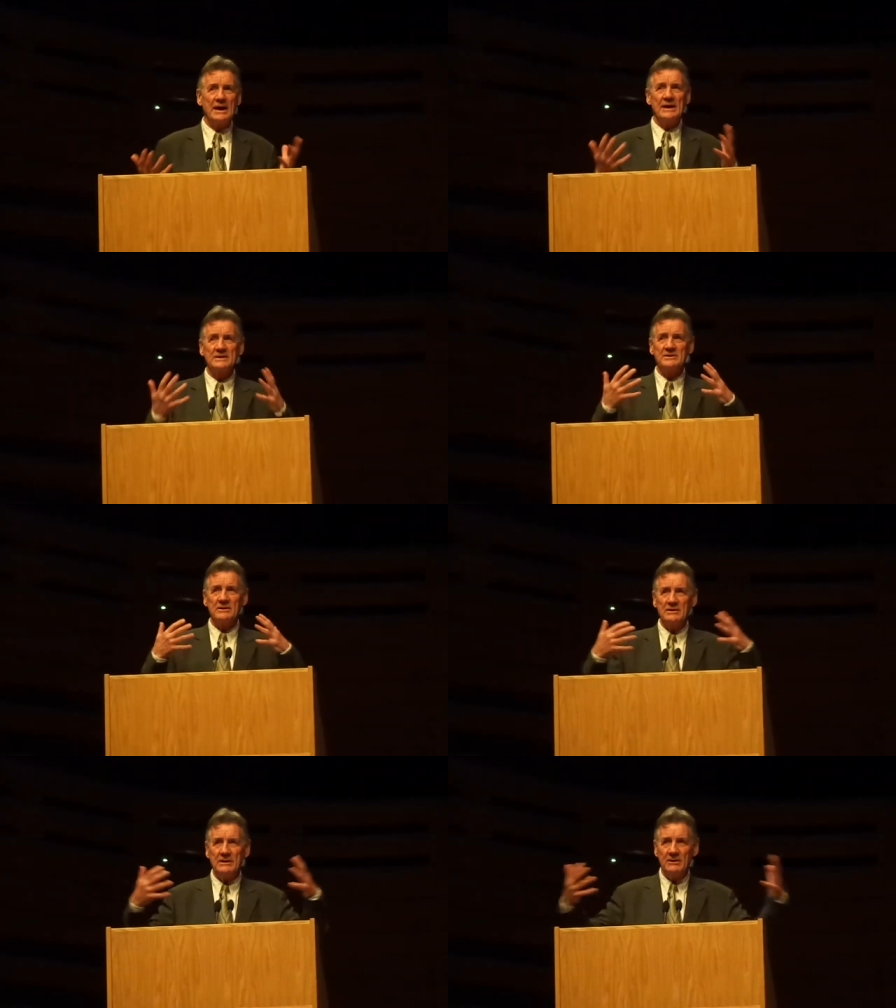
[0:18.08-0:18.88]
and
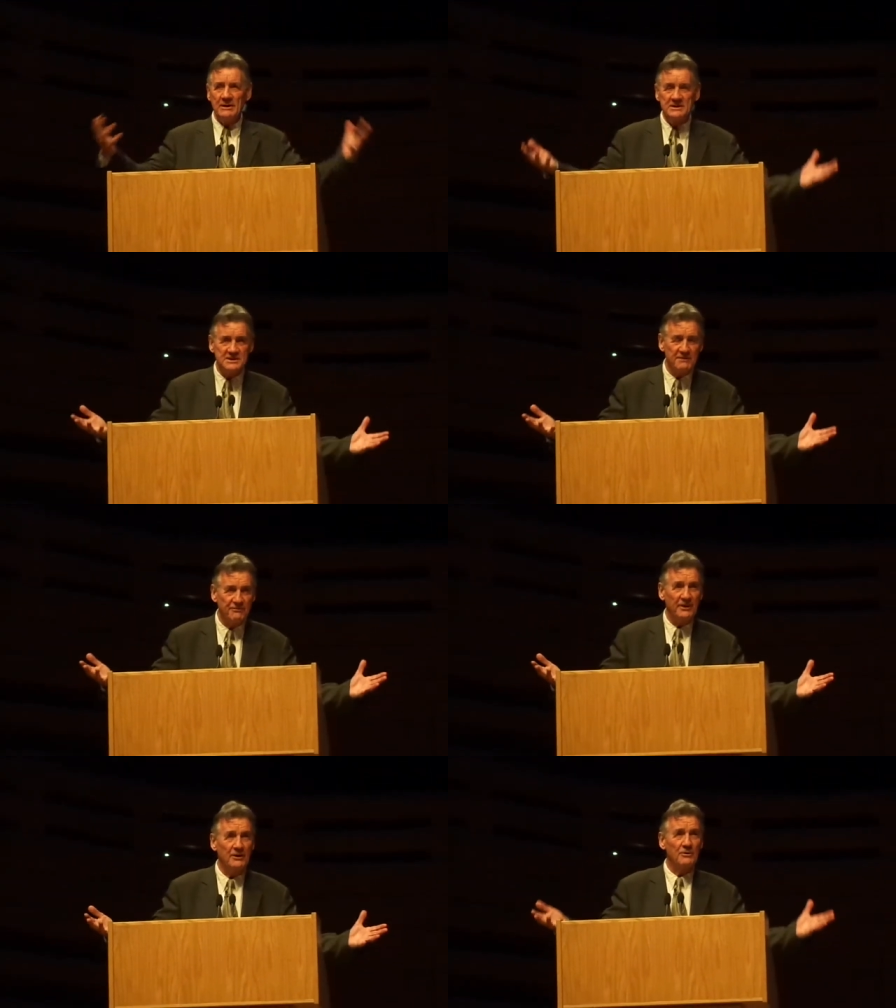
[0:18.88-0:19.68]
into the
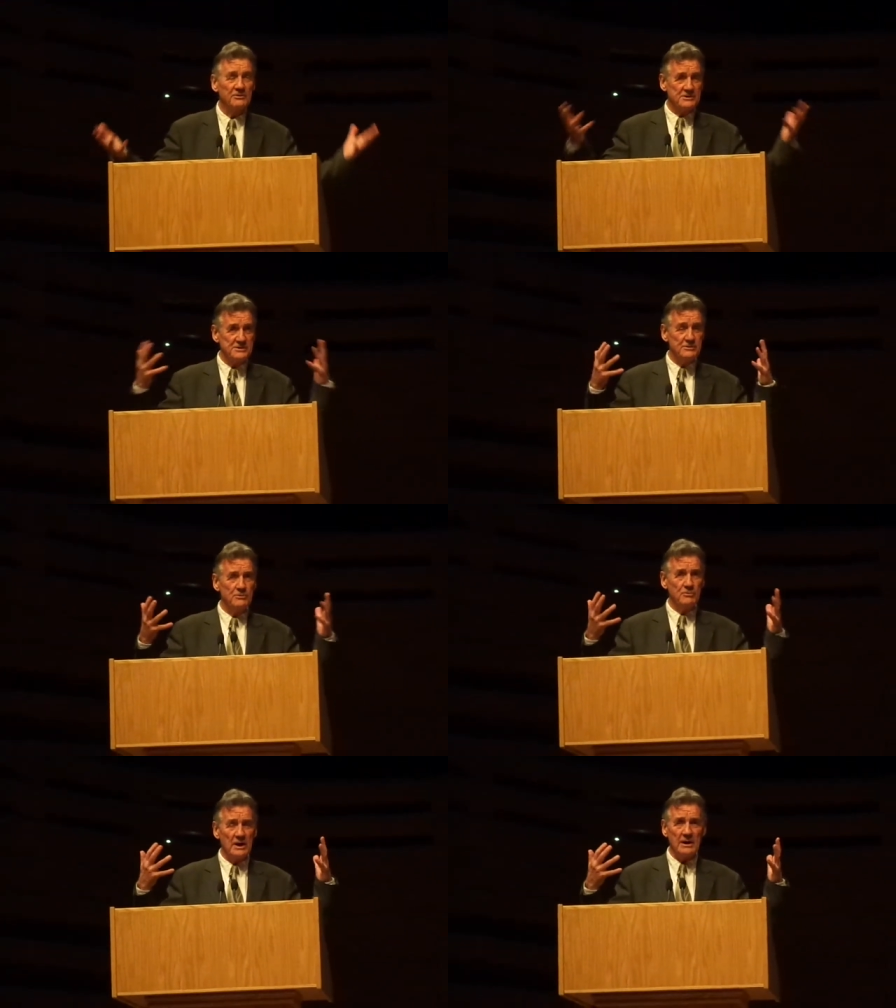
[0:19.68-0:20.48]
field to do
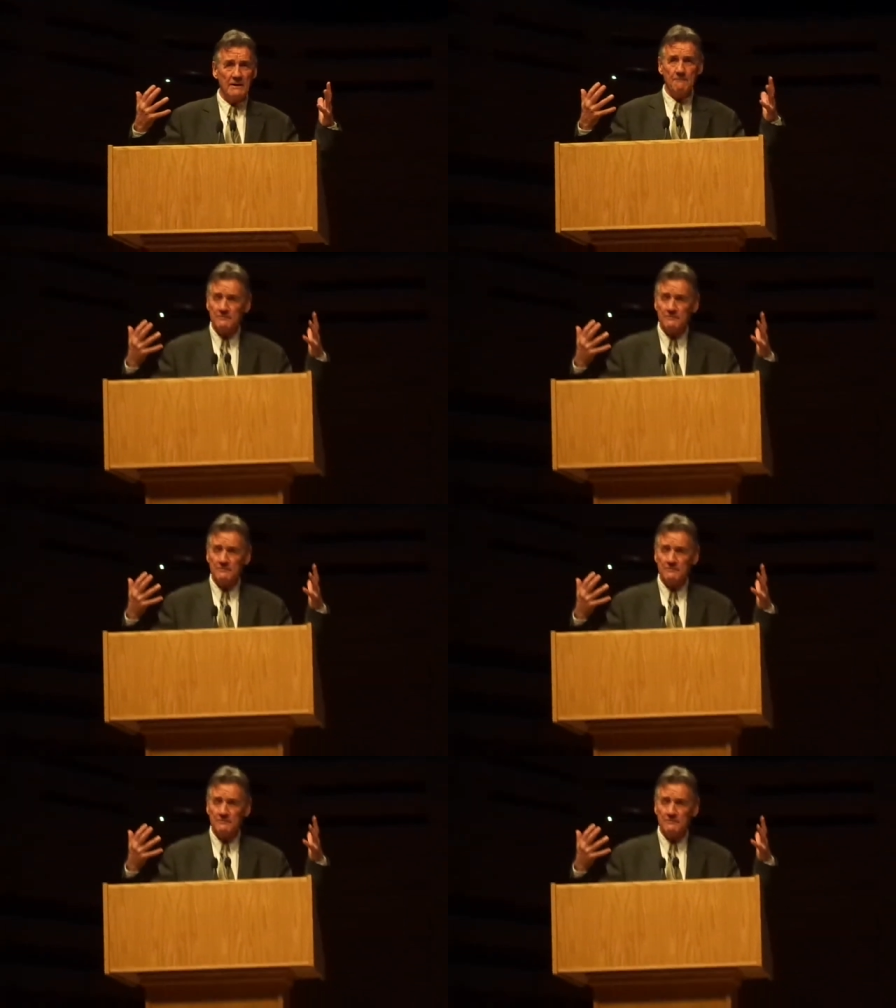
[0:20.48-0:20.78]
to